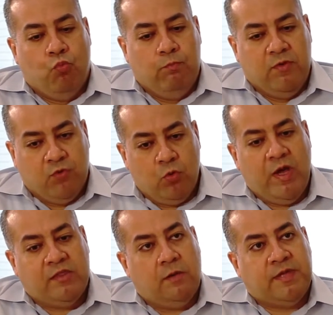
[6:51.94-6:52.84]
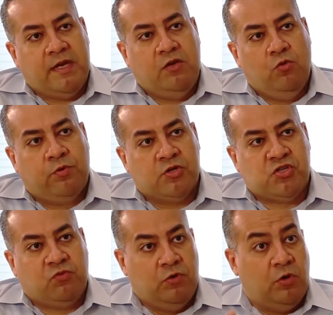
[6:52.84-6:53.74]
before we adopt any new
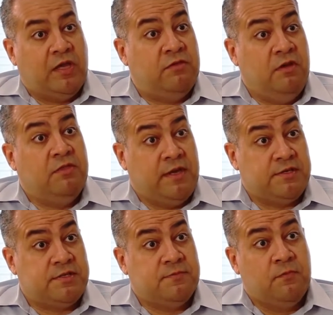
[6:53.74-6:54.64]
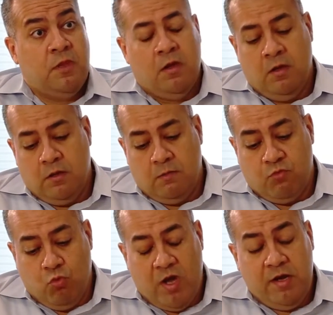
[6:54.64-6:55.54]
project, we look at three things. Number
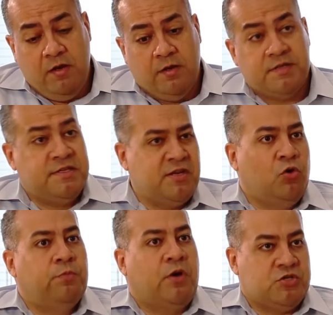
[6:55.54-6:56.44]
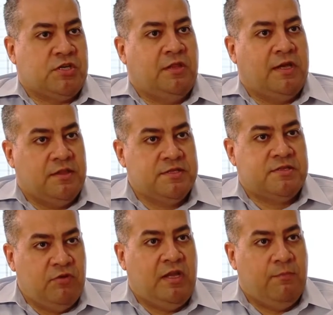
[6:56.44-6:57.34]
one, is this a good project? Like, is this
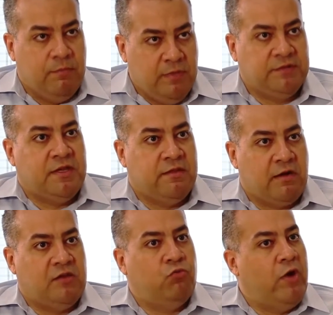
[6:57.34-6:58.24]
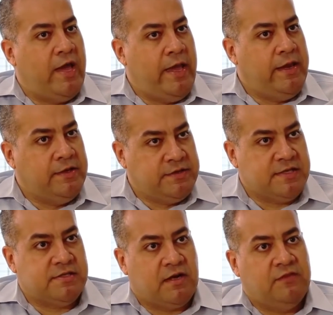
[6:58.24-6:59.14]
really built in the right way? It
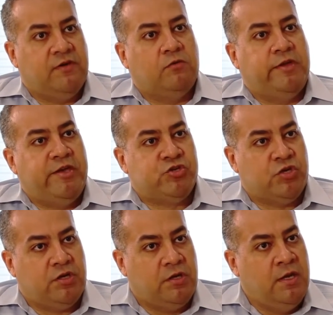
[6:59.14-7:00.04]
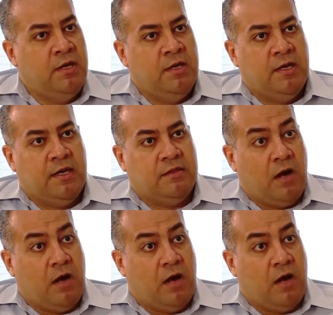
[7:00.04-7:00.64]
has the right foundation, the